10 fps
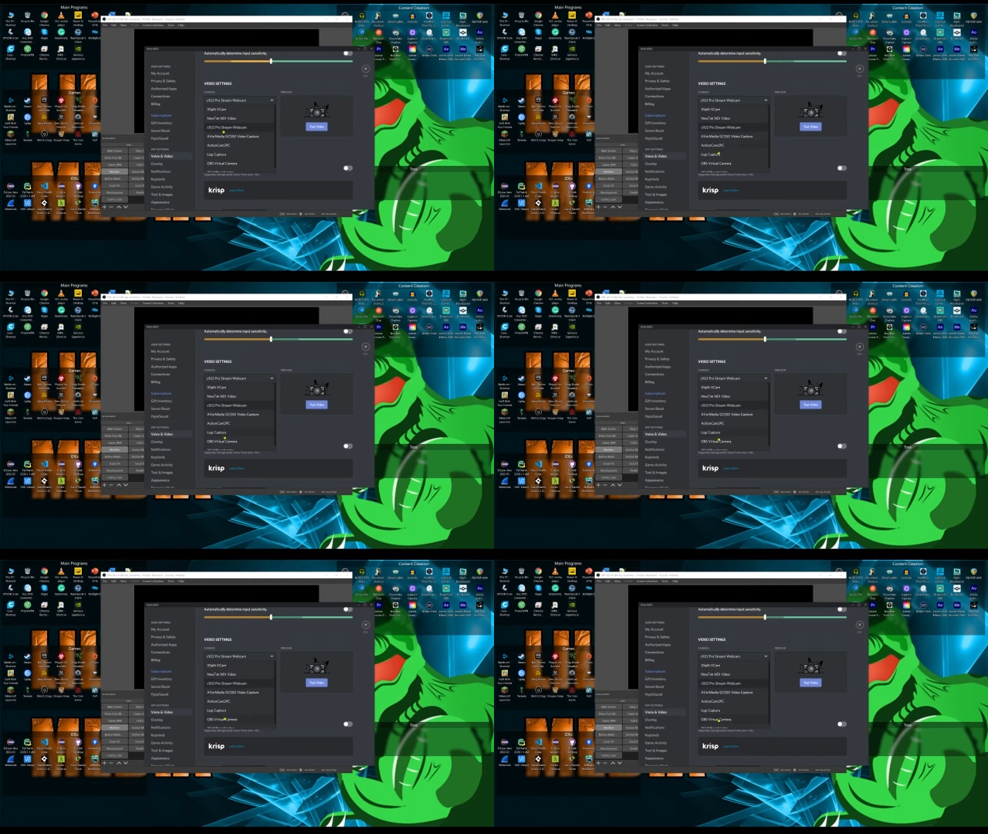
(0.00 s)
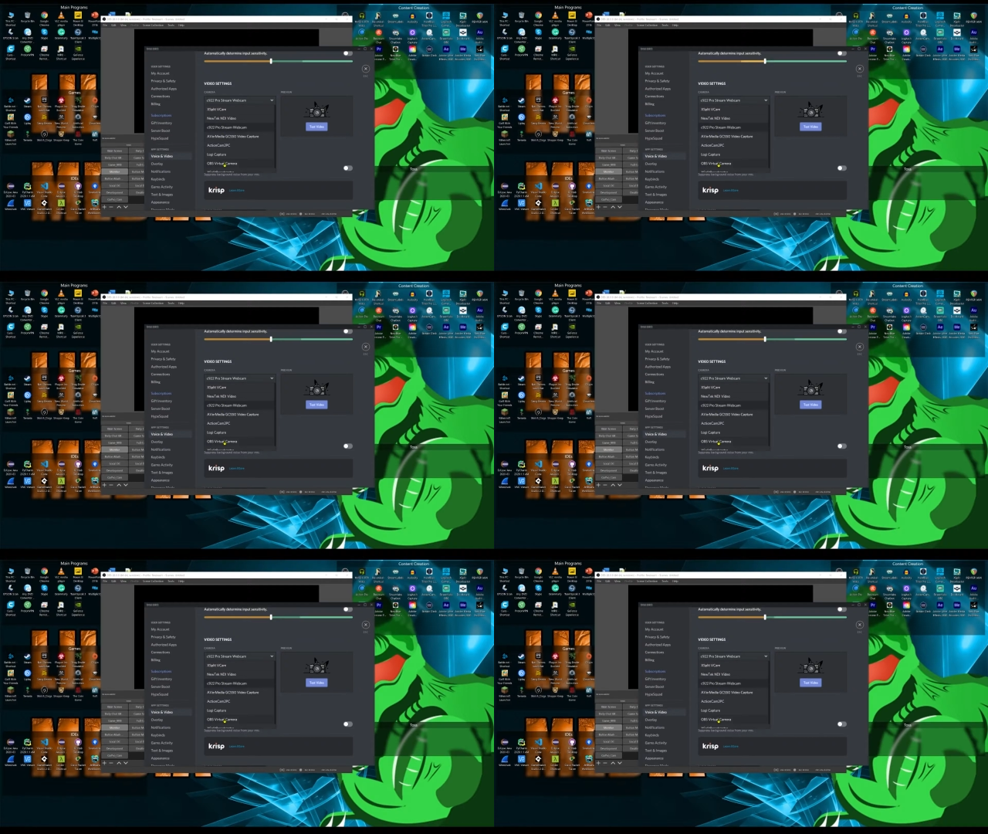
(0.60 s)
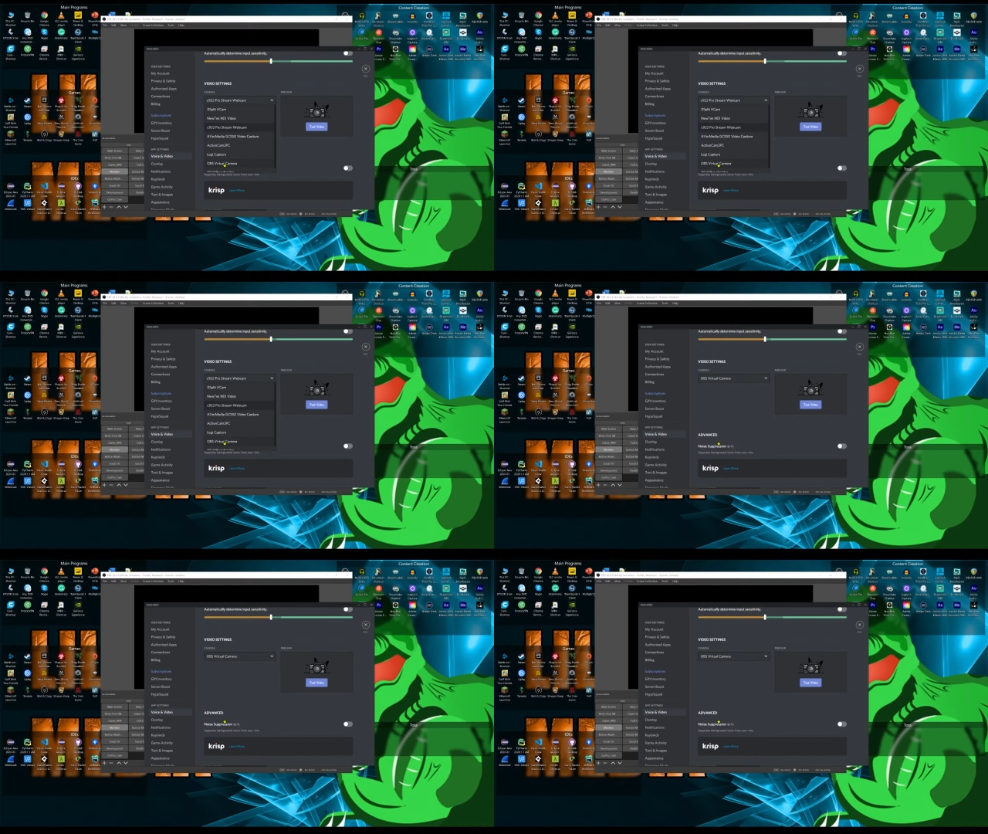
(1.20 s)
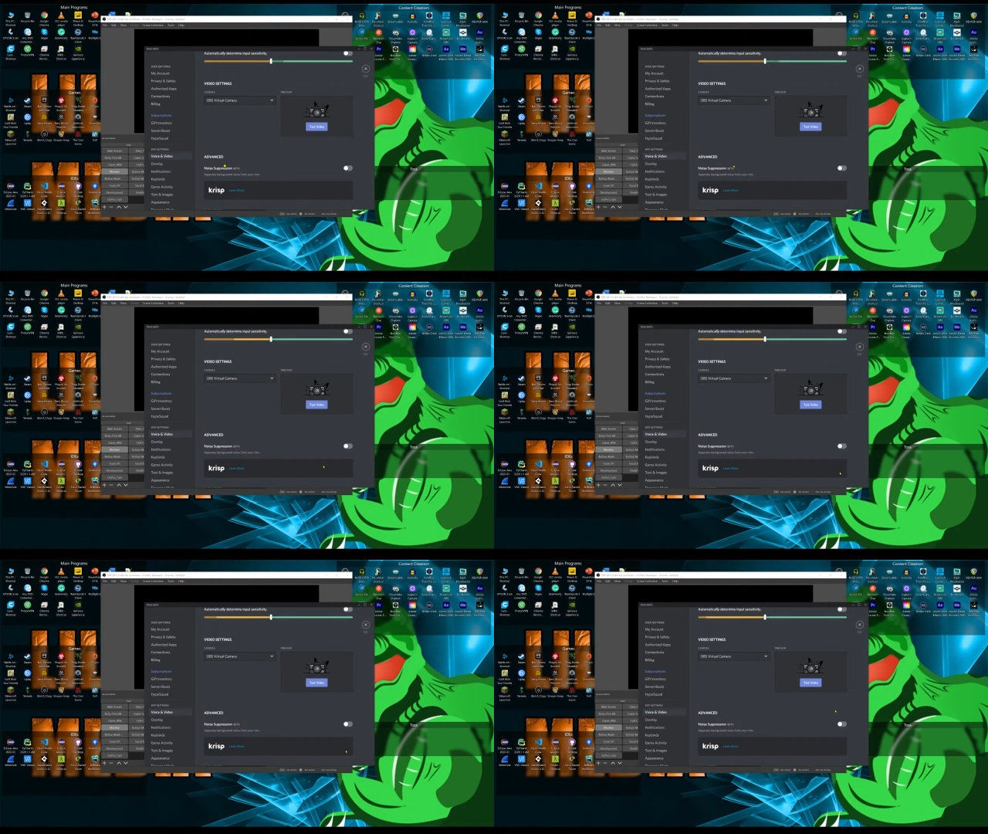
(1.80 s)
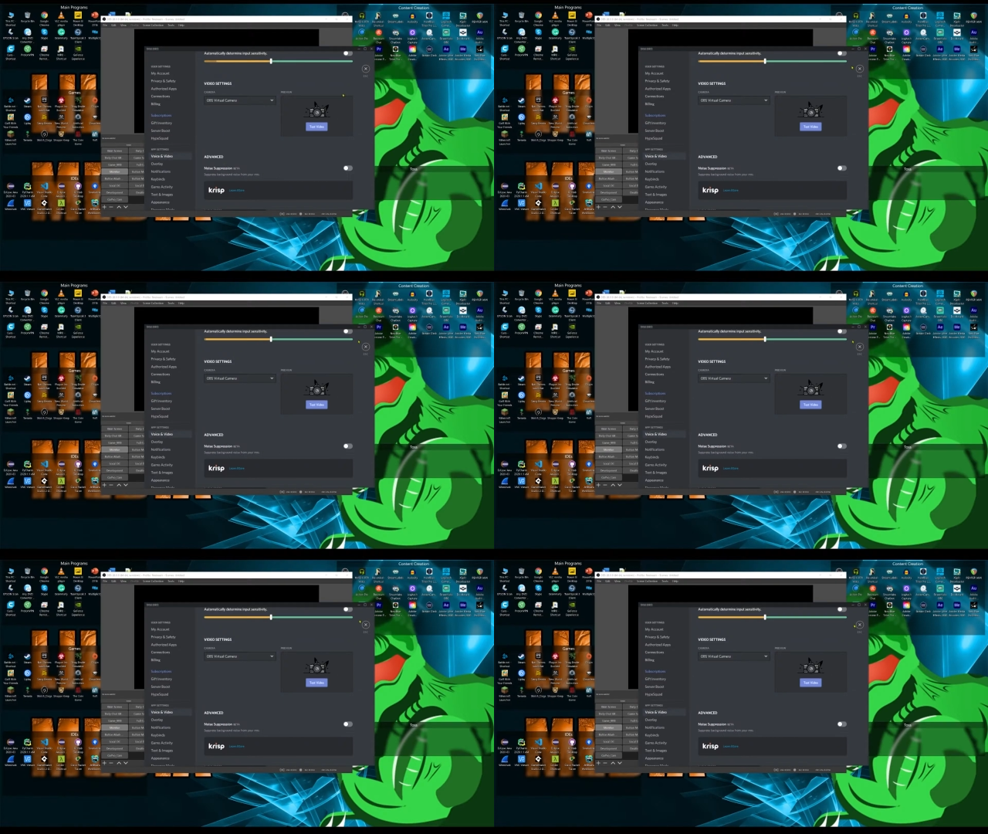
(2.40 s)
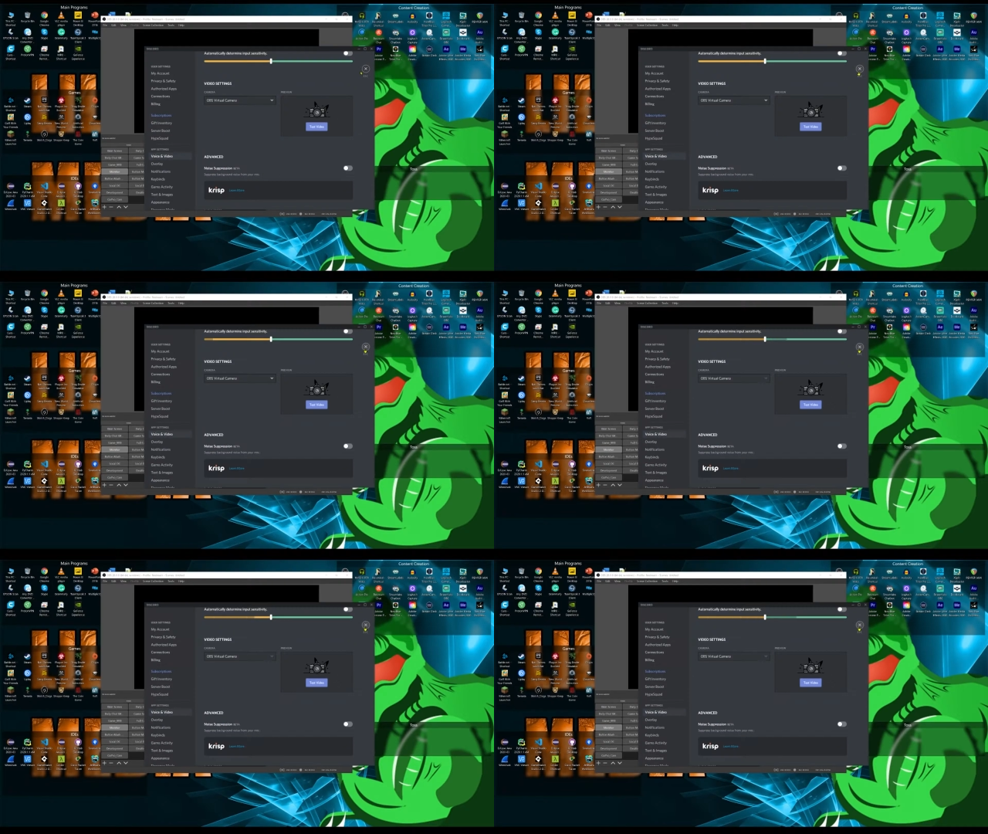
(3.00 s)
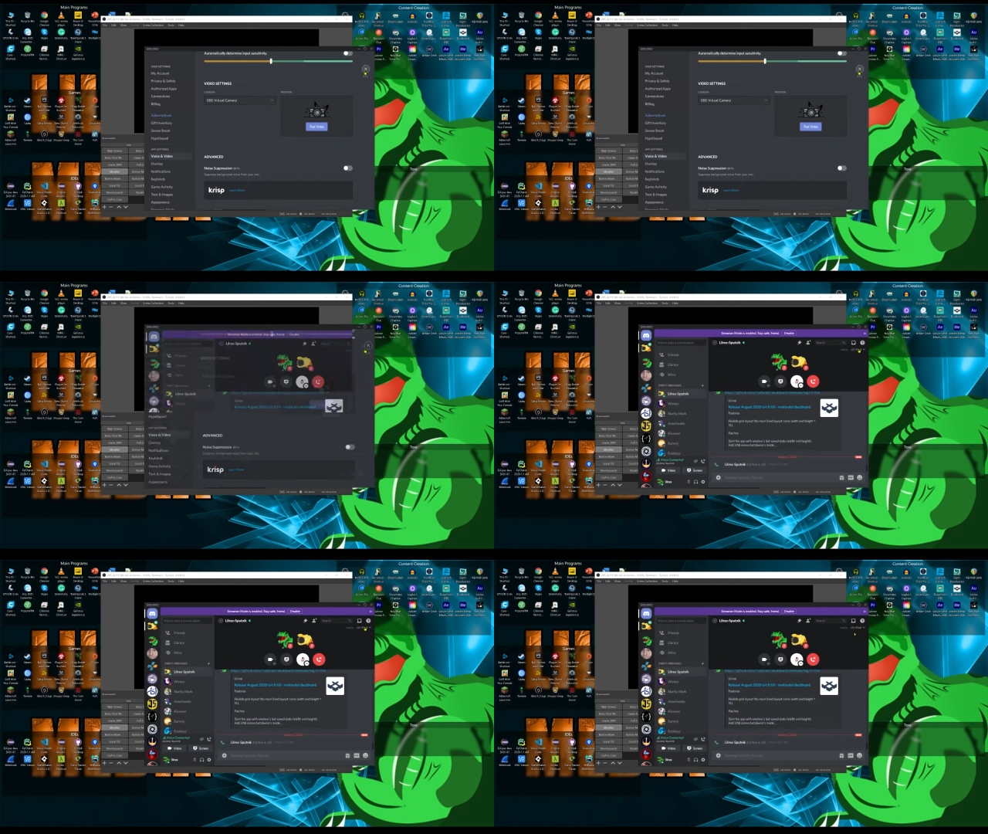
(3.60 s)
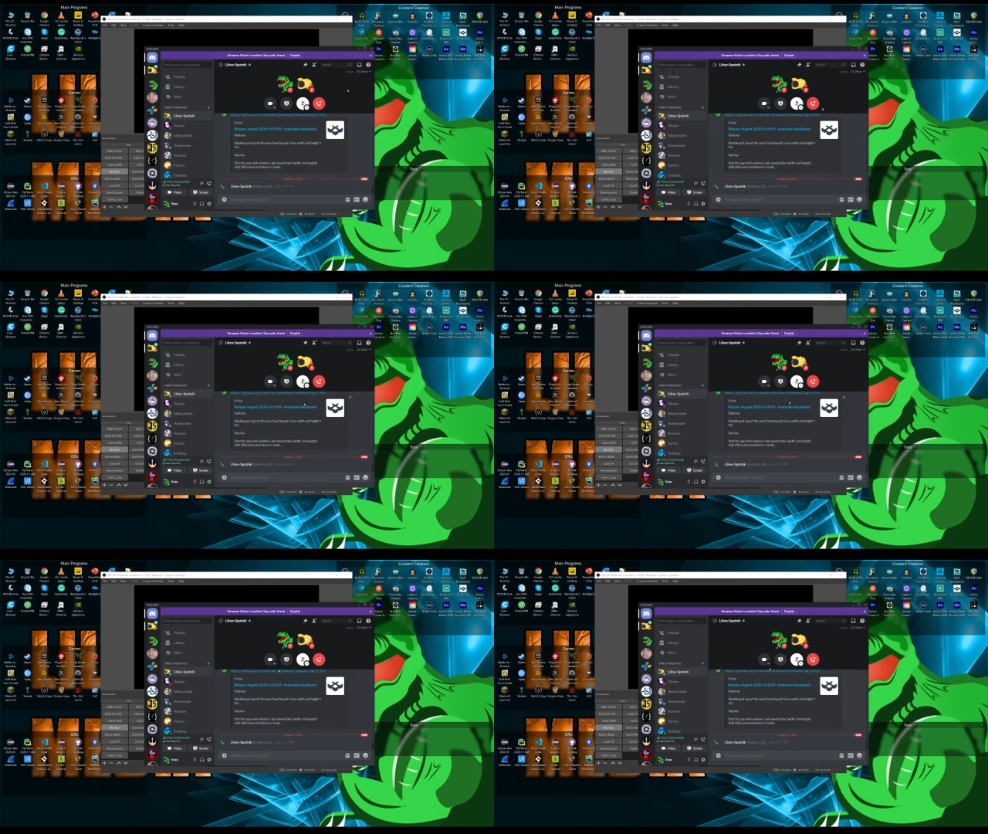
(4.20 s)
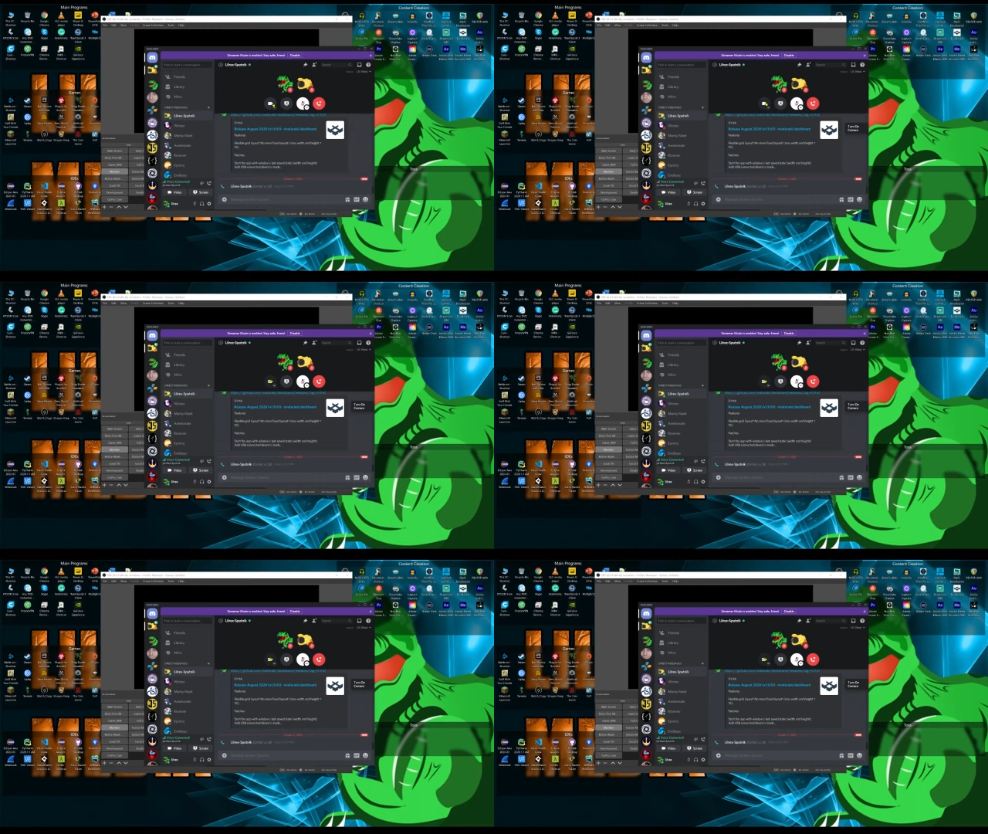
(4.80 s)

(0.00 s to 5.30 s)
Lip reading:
(no speaker visible)